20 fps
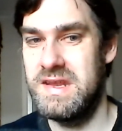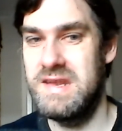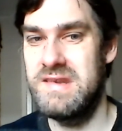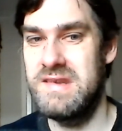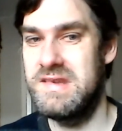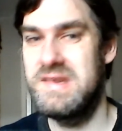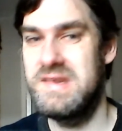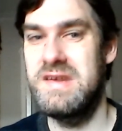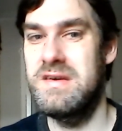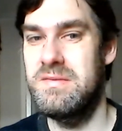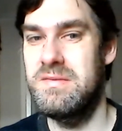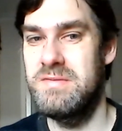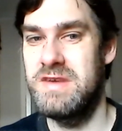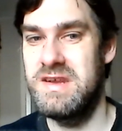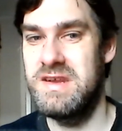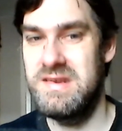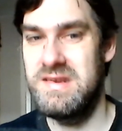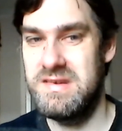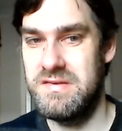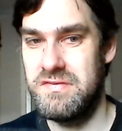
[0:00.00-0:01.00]
is
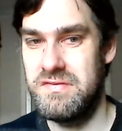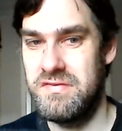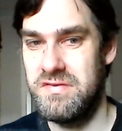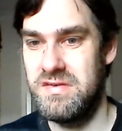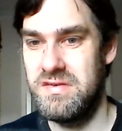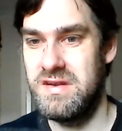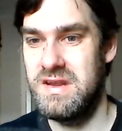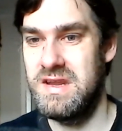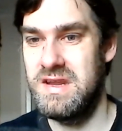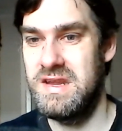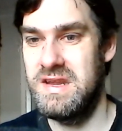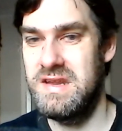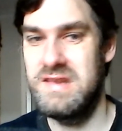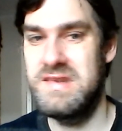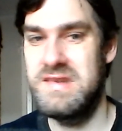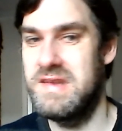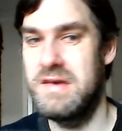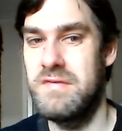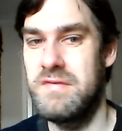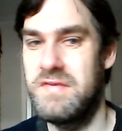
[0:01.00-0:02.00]
Terminator 3,
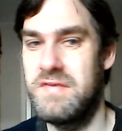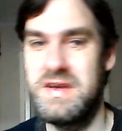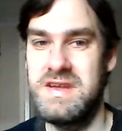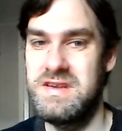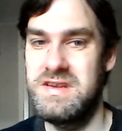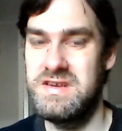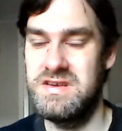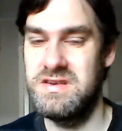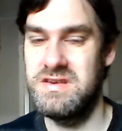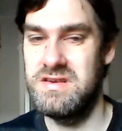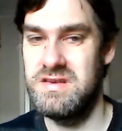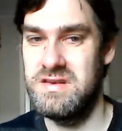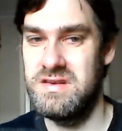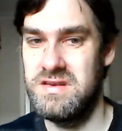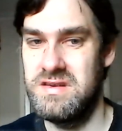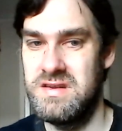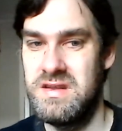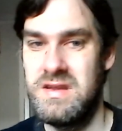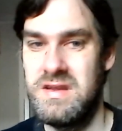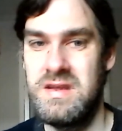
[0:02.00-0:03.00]

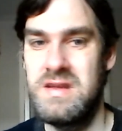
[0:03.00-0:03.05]
Salvation,